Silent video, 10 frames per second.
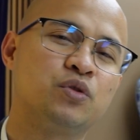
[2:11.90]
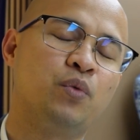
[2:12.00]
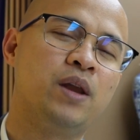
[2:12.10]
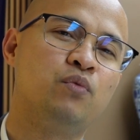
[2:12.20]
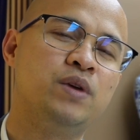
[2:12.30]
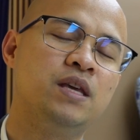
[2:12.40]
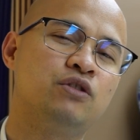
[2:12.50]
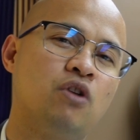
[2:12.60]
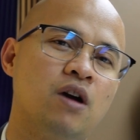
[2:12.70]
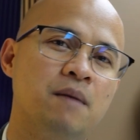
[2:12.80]
when we
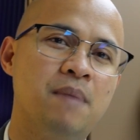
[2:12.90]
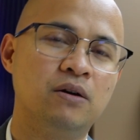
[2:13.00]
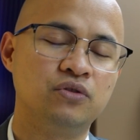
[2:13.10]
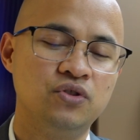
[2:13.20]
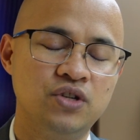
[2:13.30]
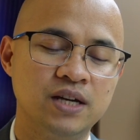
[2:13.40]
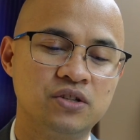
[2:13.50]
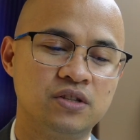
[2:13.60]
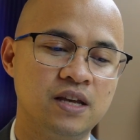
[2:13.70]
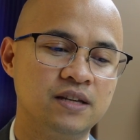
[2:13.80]
talk about
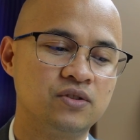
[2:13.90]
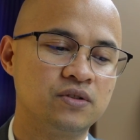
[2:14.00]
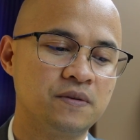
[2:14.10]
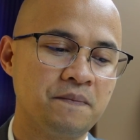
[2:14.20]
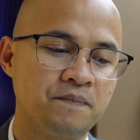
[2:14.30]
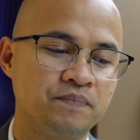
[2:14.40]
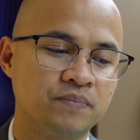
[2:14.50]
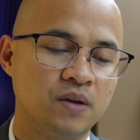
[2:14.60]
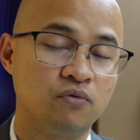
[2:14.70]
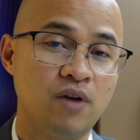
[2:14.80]
justice,
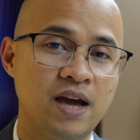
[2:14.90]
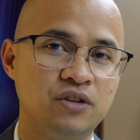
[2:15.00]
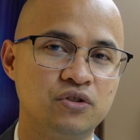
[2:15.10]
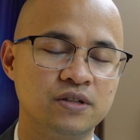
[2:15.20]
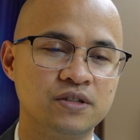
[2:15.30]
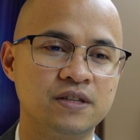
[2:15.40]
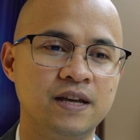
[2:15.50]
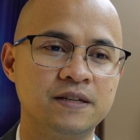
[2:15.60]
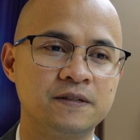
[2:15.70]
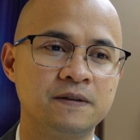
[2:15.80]

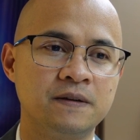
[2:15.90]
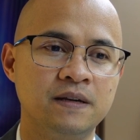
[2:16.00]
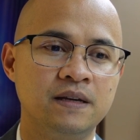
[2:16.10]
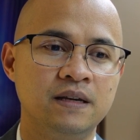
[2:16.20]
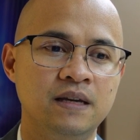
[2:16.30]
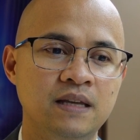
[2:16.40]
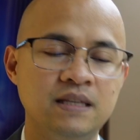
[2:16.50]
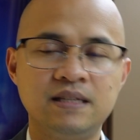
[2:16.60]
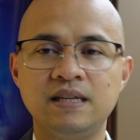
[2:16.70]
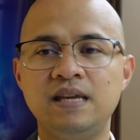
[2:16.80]
righteousness, it
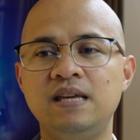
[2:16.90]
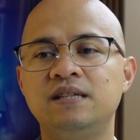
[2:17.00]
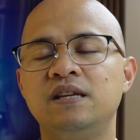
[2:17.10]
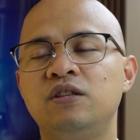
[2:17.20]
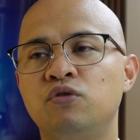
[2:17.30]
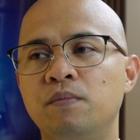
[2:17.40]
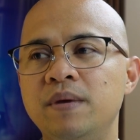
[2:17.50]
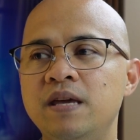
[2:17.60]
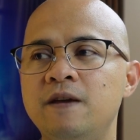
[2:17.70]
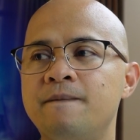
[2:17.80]
is easy to
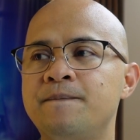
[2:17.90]
be